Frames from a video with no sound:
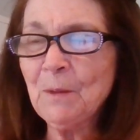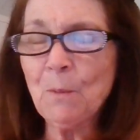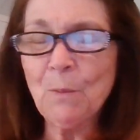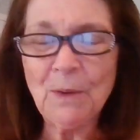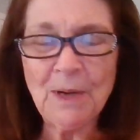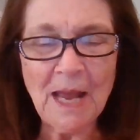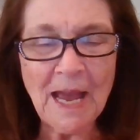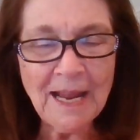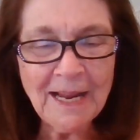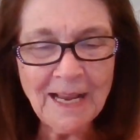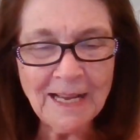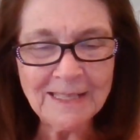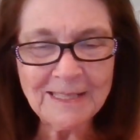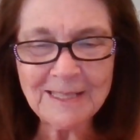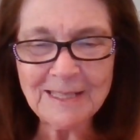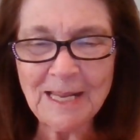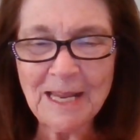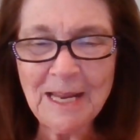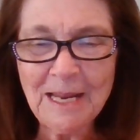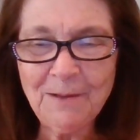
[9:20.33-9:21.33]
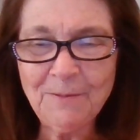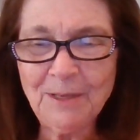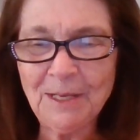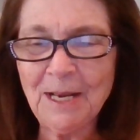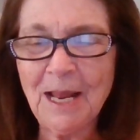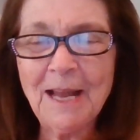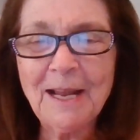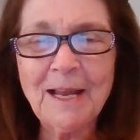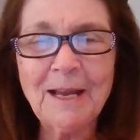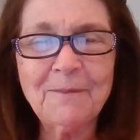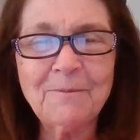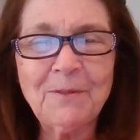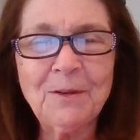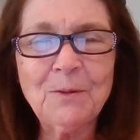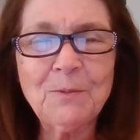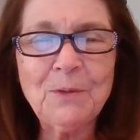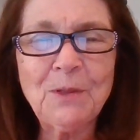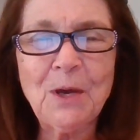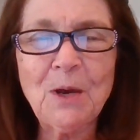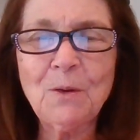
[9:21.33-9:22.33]
when I got saved and I got
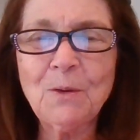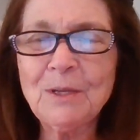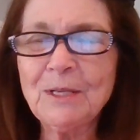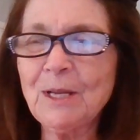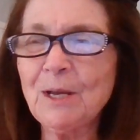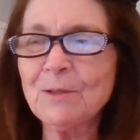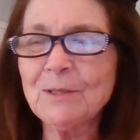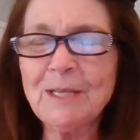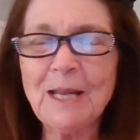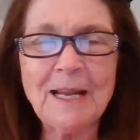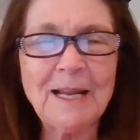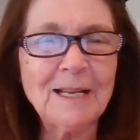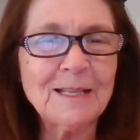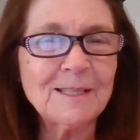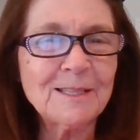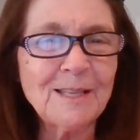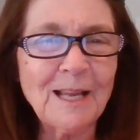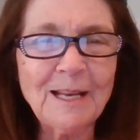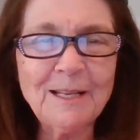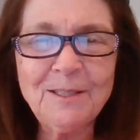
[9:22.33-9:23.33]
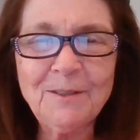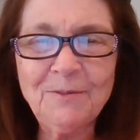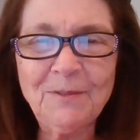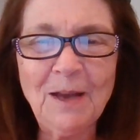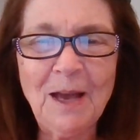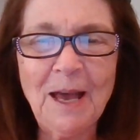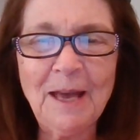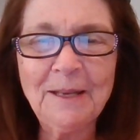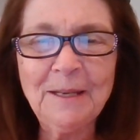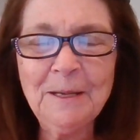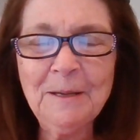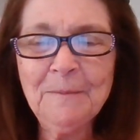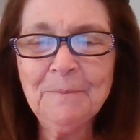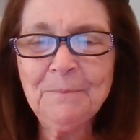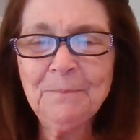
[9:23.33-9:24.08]
filled with the Holy Ghost, I got sanctified,